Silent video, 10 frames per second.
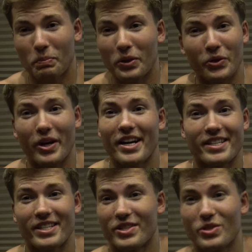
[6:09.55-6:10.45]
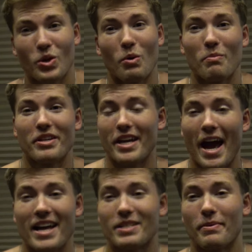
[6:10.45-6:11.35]
progress in so many
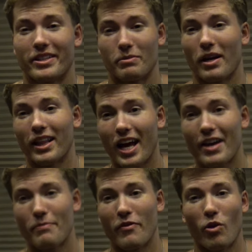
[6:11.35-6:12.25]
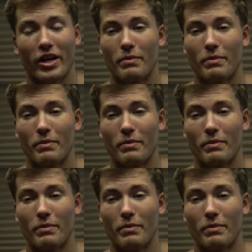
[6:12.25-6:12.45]
aspects of my life before I